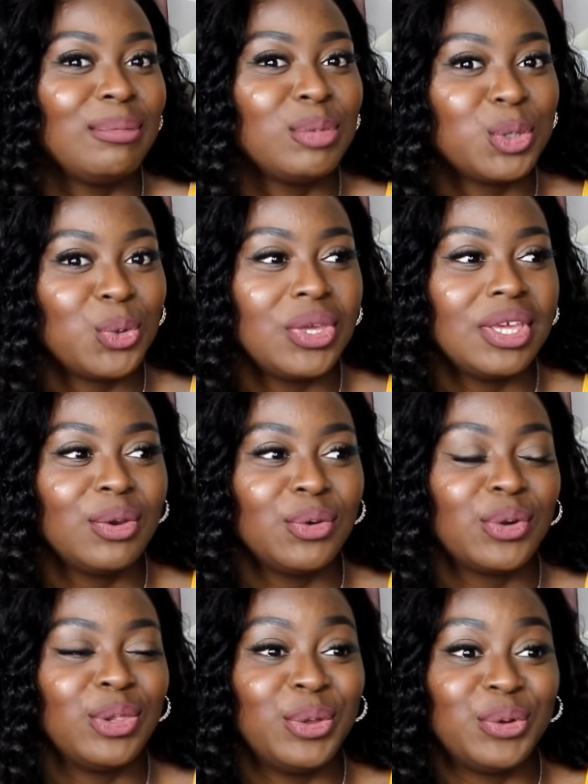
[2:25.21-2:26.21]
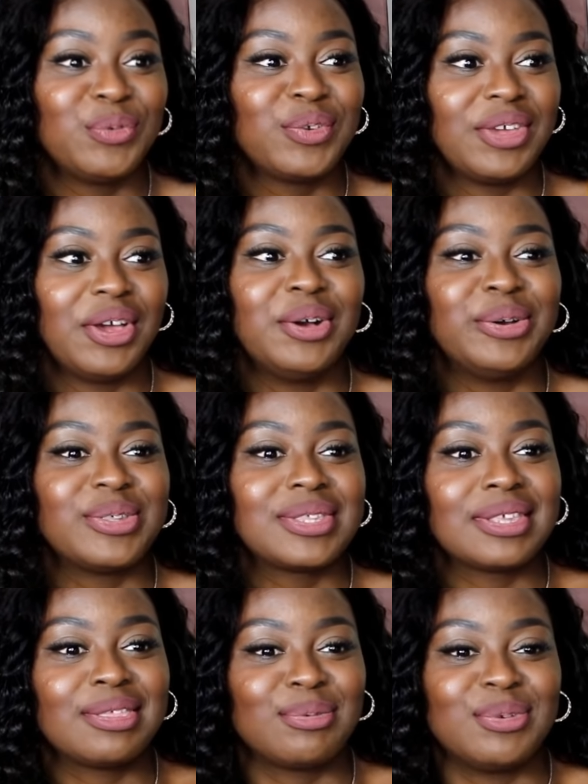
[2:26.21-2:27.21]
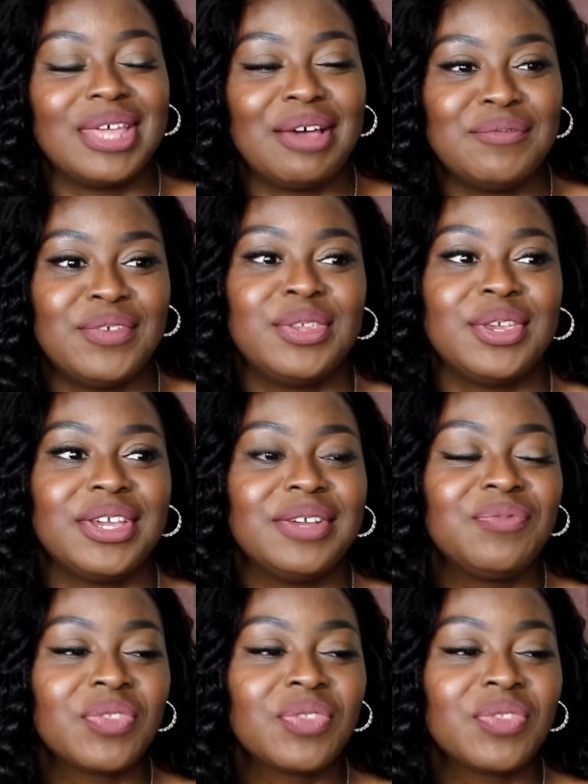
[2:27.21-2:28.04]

I'm sure he got a lot of girls through that video.